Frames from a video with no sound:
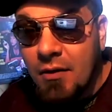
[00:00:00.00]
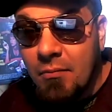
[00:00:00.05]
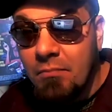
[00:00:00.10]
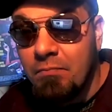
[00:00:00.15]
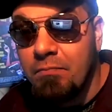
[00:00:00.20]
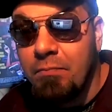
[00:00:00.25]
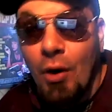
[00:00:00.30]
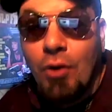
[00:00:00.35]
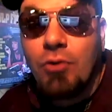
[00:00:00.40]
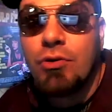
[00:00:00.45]

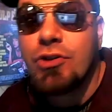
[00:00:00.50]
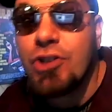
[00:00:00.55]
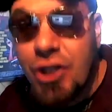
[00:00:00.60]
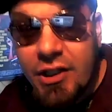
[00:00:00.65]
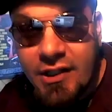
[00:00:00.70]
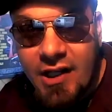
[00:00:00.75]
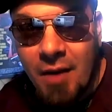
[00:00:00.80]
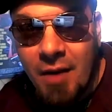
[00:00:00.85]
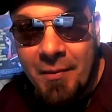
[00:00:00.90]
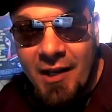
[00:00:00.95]

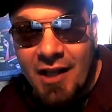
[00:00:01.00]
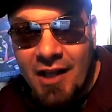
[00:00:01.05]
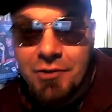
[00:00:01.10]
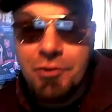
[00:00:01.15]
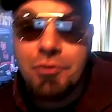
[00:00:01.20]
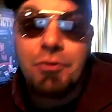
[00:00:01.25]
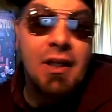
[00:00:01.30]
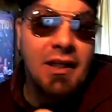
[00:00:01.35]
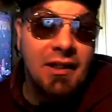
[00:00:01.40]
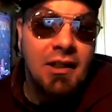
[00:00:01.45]
bullshit coming
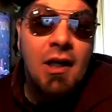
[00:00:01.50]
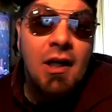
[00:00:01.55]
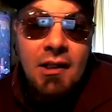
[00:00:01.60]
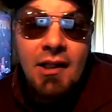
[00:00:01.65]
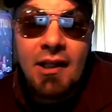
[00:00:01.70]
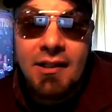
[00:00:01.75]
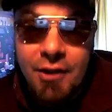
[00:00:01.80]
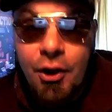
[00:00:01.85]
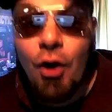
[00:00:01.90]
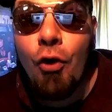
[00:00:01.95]
at you, like
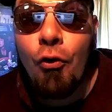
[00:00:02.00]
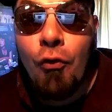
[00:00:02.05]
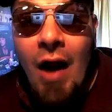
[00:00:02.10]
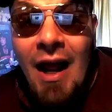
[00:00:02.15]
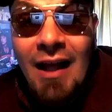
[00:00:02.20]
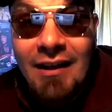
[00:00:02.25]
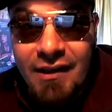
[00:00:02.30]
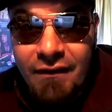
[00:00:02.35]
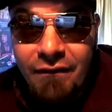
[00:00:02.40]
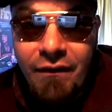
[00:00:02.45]
the
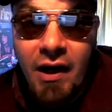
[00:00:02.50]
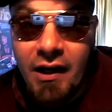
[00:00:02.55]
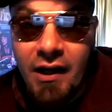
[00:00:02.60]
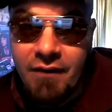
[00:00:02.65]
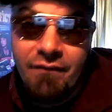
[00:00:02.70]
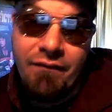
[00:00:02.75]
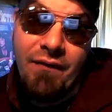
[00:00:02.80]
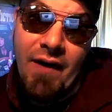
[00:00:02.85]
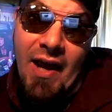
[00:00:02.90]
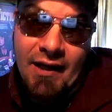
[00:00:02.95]
O'Reilly
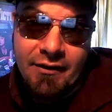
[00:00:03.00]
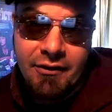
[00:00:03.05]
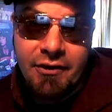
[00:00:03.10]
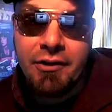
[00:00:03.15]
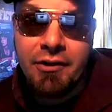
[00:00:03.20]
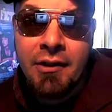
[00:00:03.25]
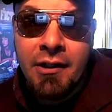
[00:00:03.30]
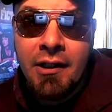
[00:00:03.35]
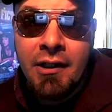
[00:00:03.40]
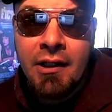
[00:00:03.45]
fucking
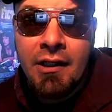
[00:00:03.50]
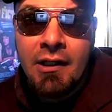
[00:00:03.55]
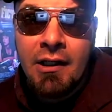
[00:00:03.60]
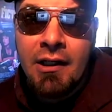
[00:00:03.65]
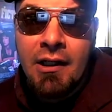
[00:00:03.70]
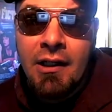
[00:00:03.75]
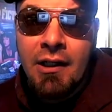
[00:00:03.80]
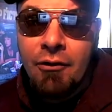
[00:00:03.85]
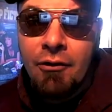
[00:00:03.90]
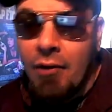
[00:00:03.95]
factor,
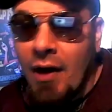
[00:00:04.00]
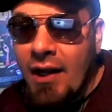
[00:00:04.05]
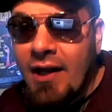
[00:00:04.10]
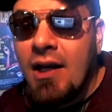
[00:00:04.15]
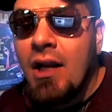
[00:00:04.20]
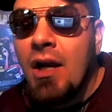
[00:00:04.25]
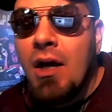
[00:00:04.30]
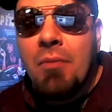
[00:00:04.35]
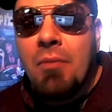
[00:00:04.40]
right?